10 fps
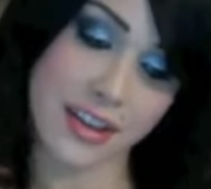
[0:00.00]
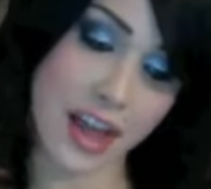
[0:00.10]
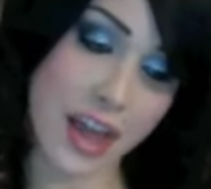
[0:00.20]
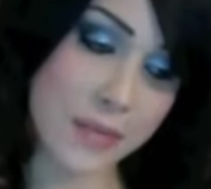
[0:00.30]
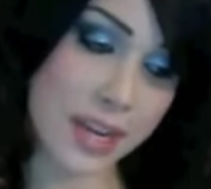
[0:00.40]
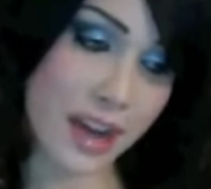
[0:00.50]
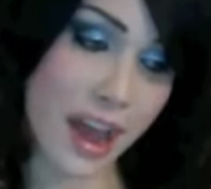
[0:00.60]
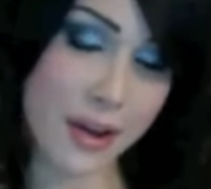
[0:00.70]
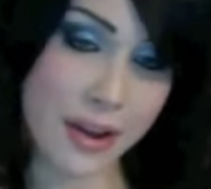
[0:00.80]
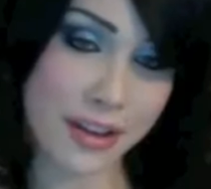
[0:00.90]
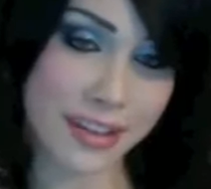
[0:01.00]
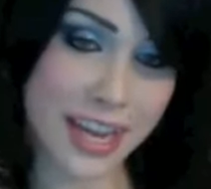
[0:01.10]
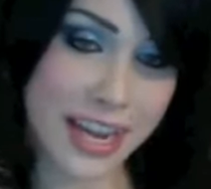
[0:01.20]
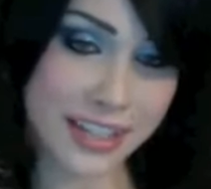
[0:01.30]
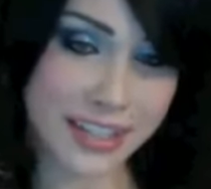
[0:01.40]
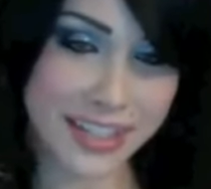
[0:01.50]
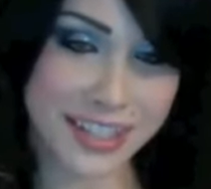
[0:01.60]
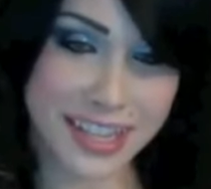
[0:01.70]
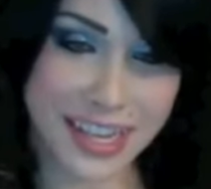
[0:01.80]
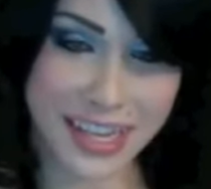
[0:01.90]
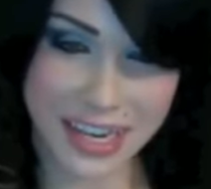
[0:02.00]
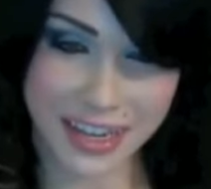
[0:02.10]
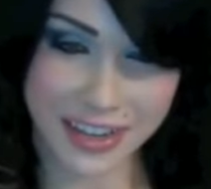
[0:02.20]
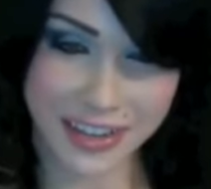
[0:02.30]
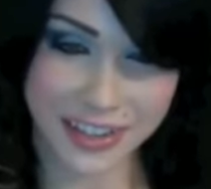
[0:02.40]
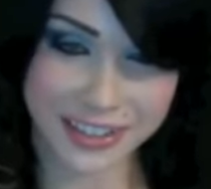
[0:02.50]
I mean, Kansas City.